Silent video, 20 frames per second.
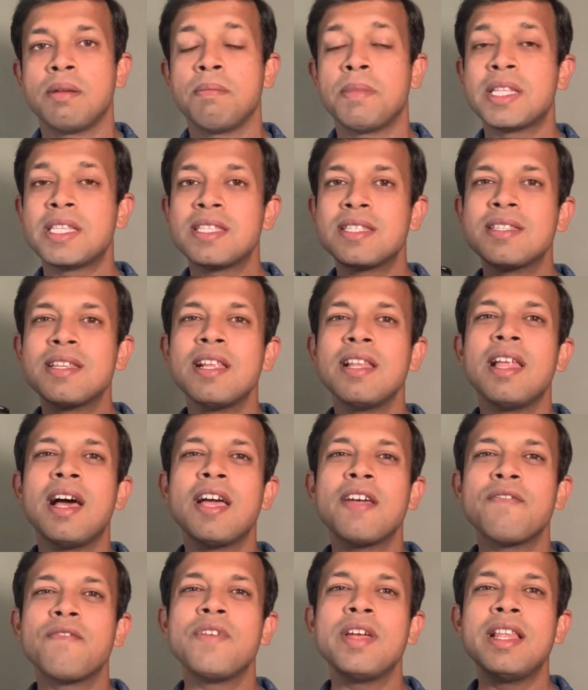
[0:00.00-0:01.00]
but still
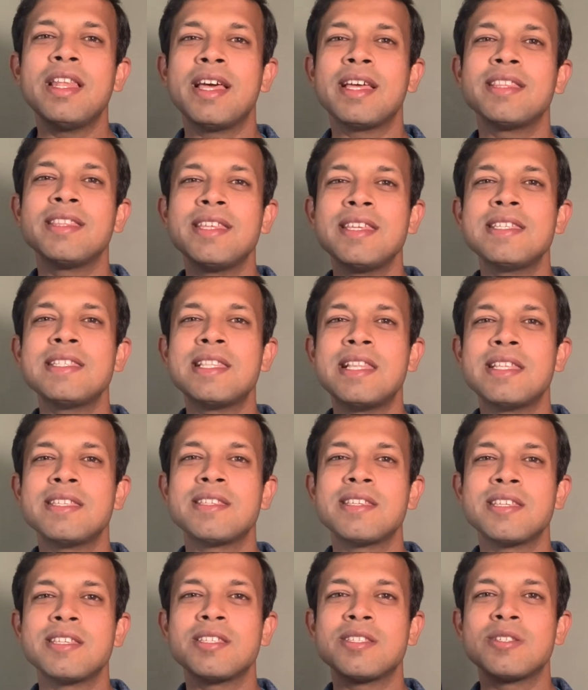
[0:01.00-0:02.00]
I feel like these
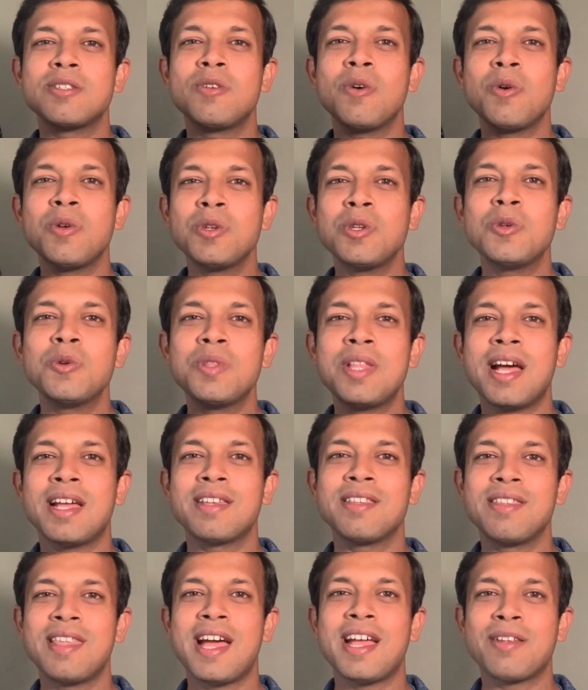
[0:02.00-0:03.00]
lenses don't do
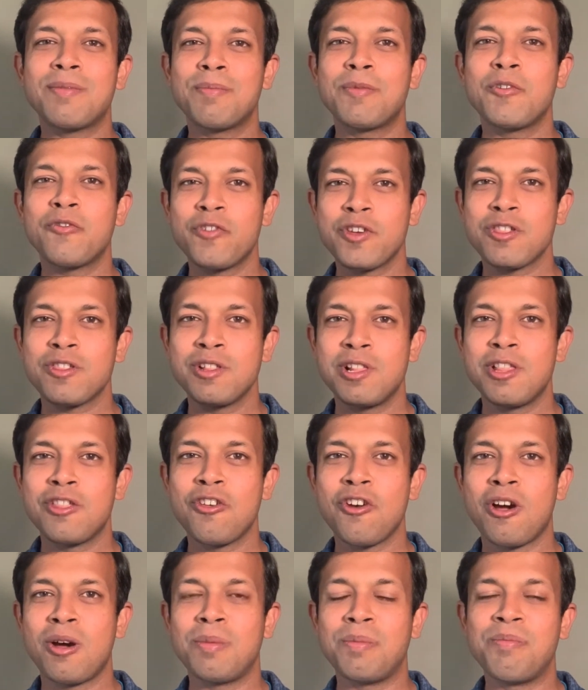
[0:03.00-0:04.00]
that professional
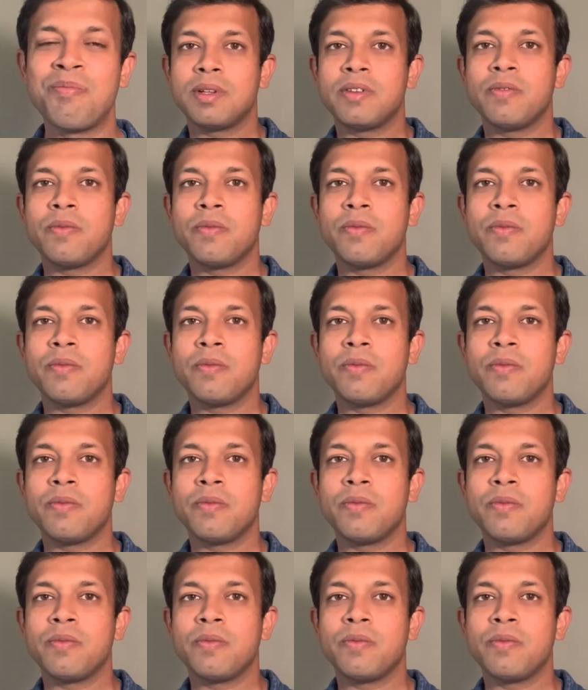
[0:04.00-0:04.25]
job.